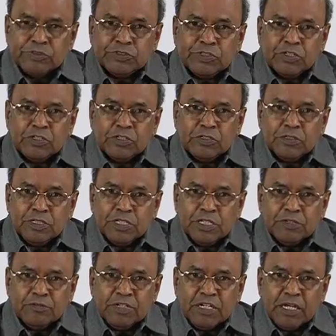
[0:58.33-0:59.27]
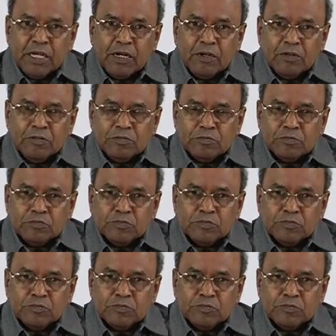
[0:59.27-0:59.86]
So they will have